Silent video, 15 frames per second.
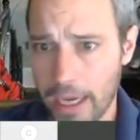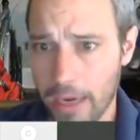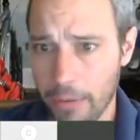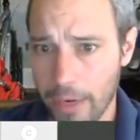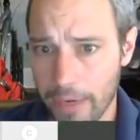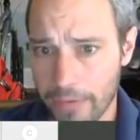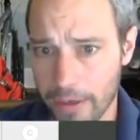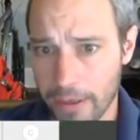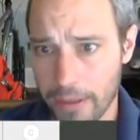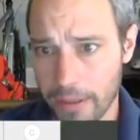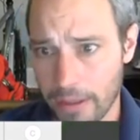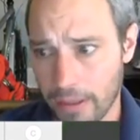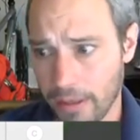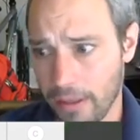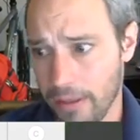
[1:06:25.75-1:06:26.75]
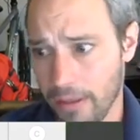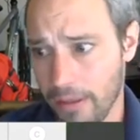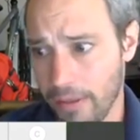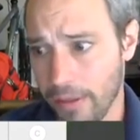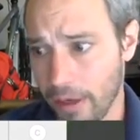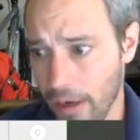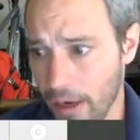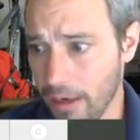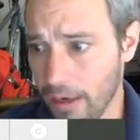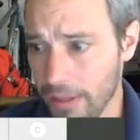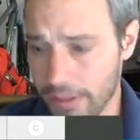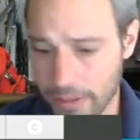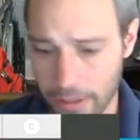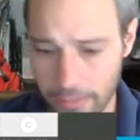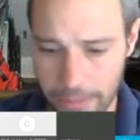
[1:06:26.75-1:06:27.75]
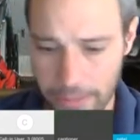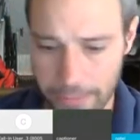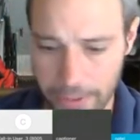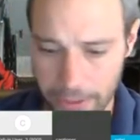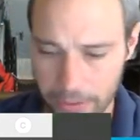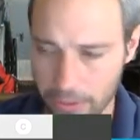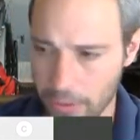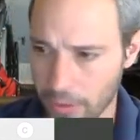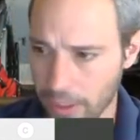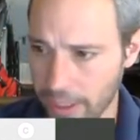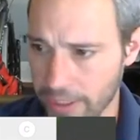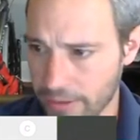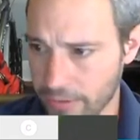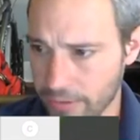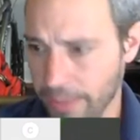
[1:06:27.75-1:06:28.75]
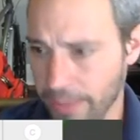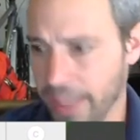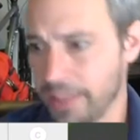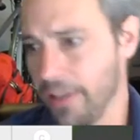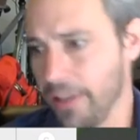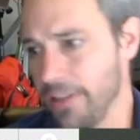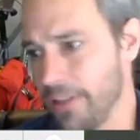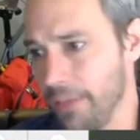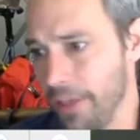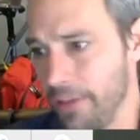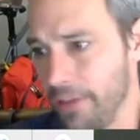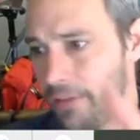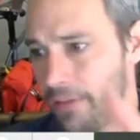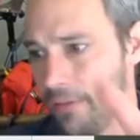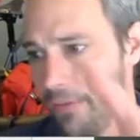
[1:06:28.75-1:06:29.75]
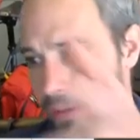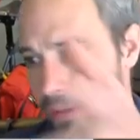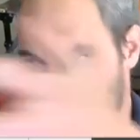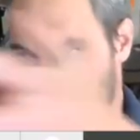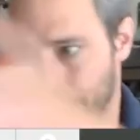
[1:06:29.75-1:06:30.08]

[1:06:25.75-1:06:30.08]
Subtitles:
However, there are some empirical correlations, which basically just means some